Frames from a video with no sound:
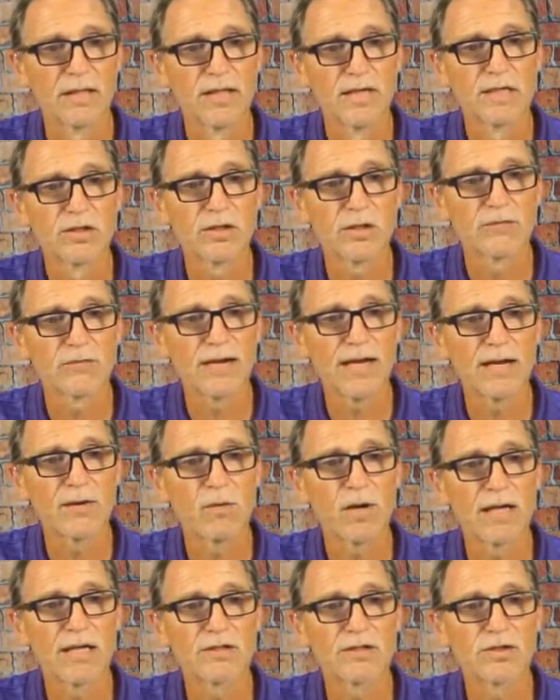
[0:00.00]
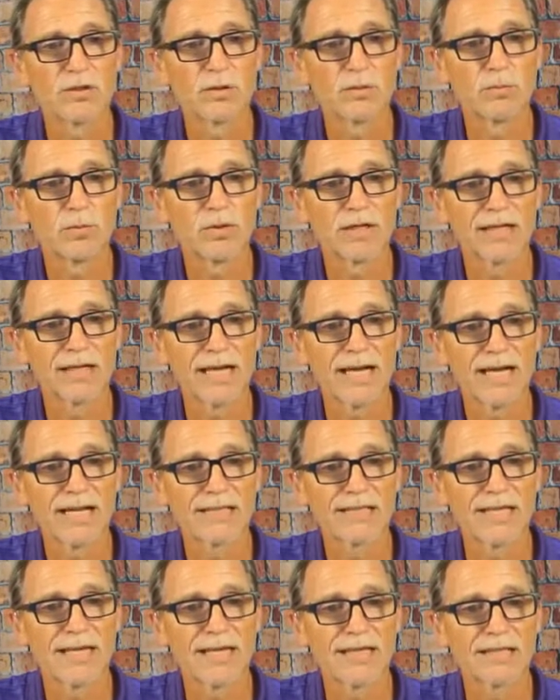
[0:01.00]
So if I want to put a
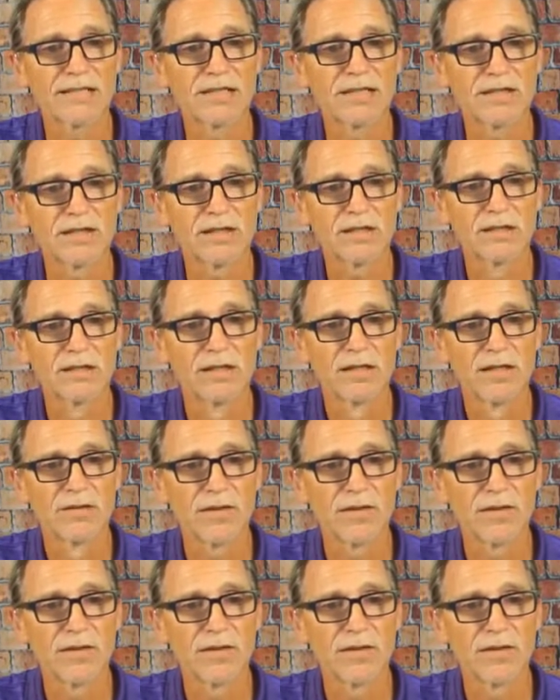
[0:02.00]
contact here